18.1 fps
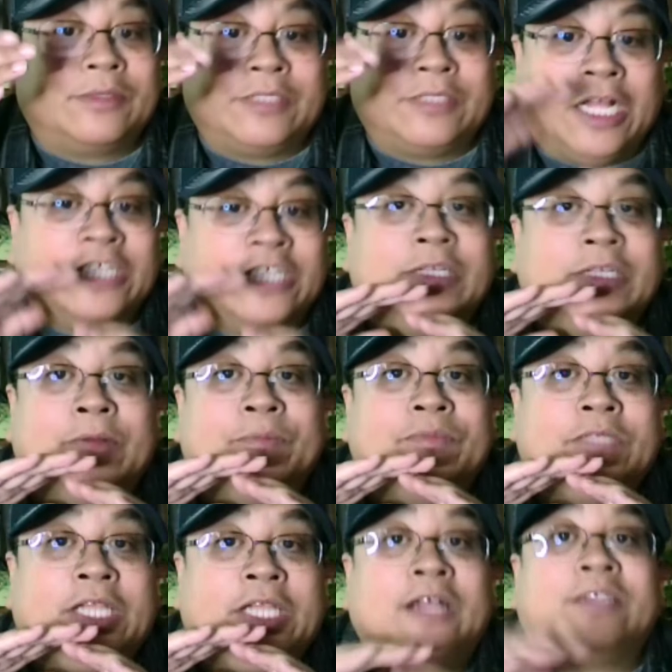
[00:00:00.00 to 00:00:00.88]
tells
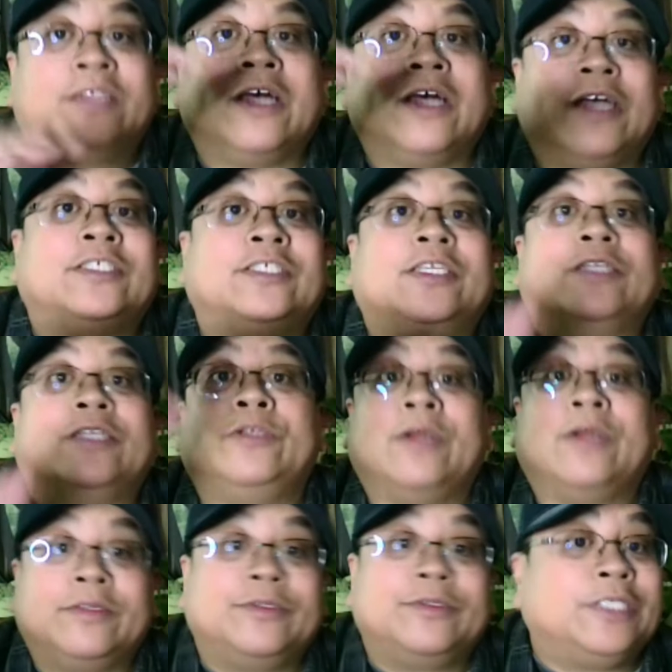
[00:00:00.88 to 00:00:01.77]
him tells Asta
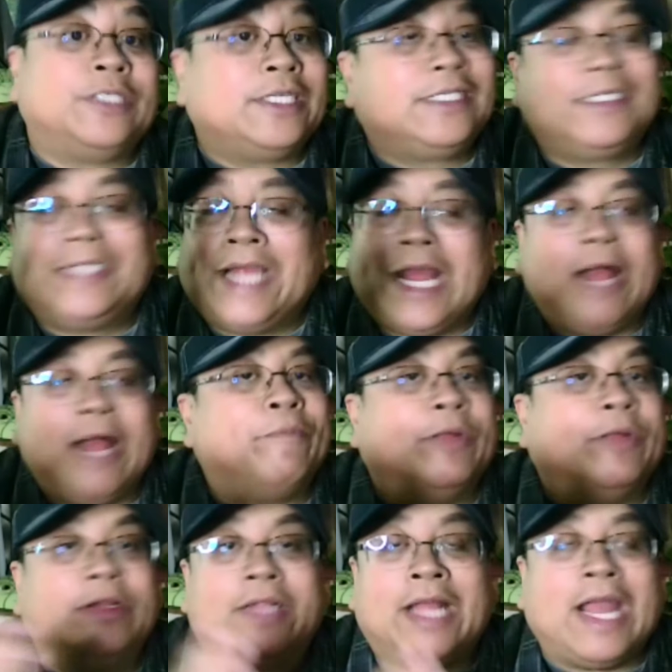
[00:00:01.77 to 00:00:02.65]
to just
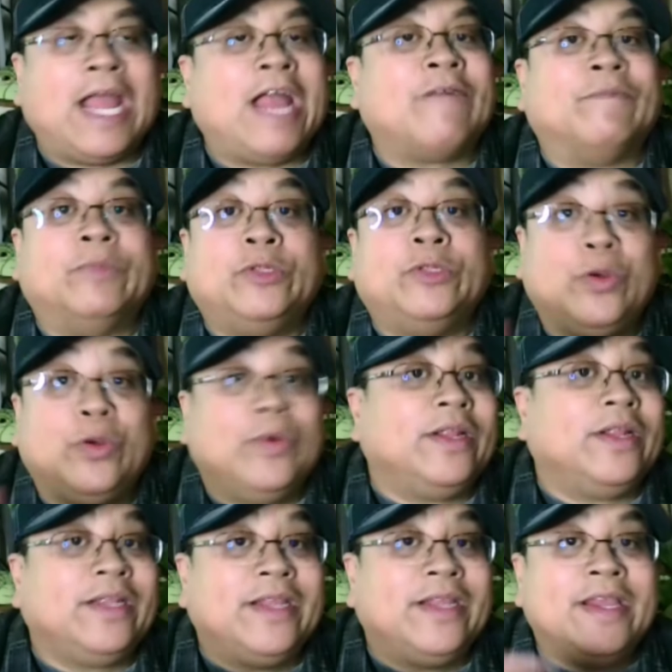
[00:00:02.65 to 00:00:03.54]
help it, have him do
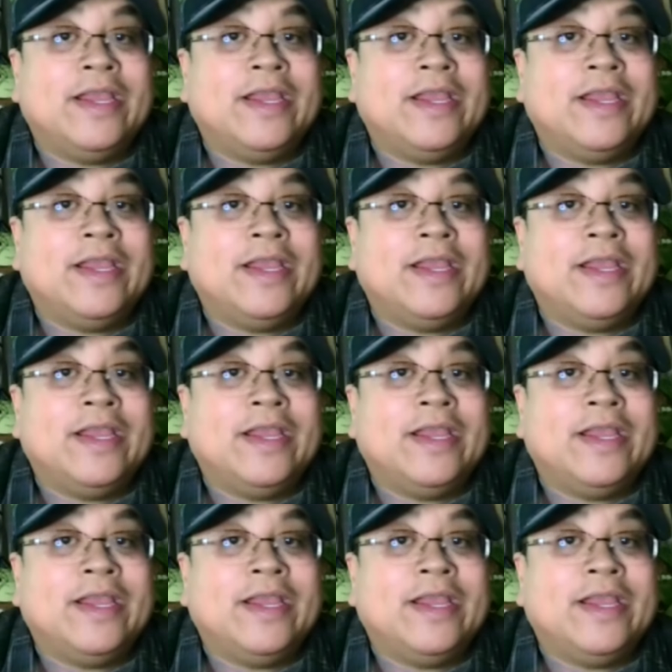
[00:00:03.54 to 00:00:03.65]
it,